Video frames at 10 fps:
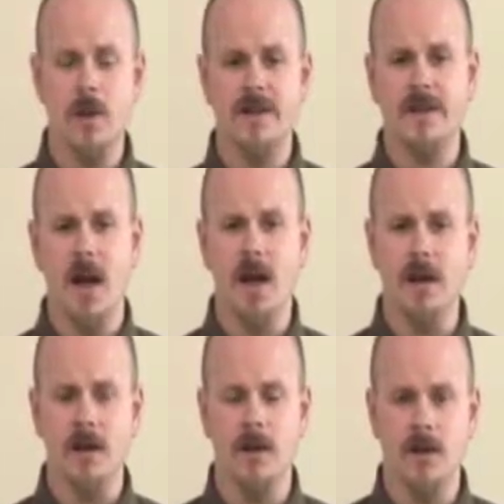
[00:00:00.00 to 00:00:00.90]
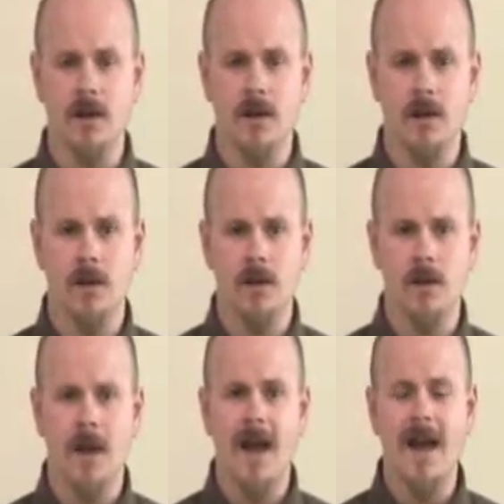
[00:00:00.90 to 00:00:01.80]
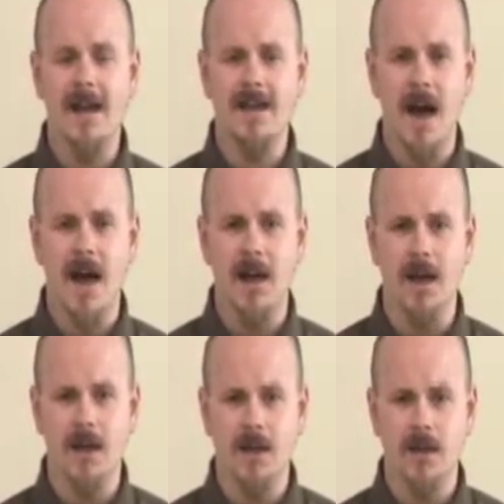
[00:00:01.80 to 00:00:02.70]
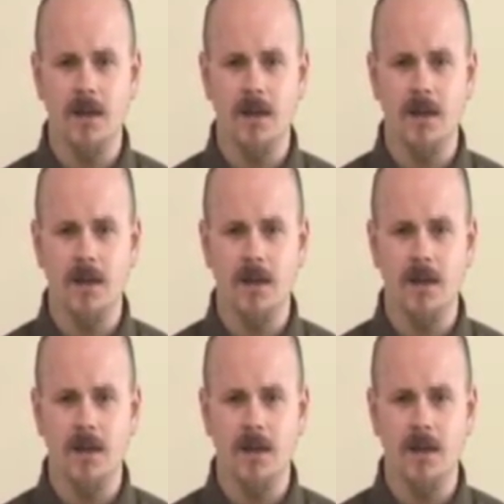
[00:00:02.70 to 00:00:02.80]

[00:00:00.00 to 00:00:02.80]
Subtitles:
¿cómo están? ¿Qué tal?